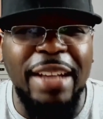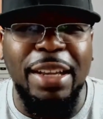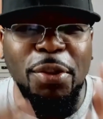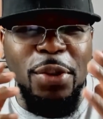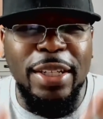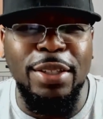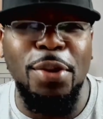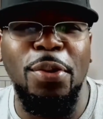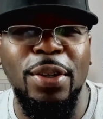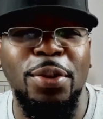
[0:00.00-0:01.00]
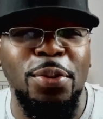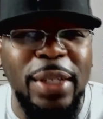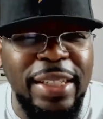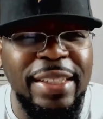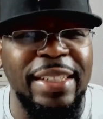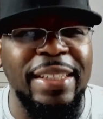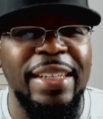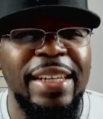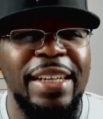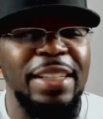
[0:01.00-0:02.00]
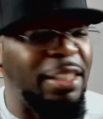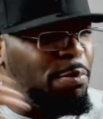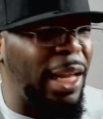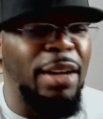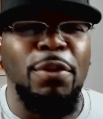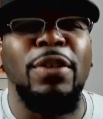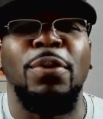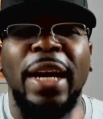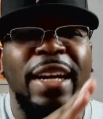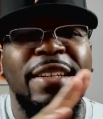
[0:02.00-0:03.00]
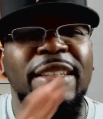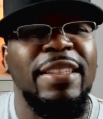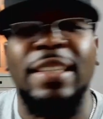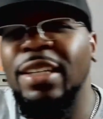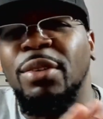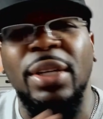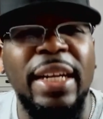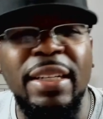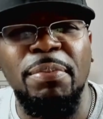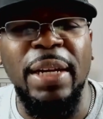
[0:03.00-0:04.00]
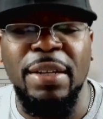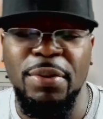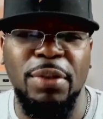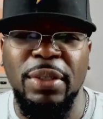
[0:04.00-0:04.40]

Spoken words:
Like, what is going on? What is this? This Black Widow, how is this related to Black Widow?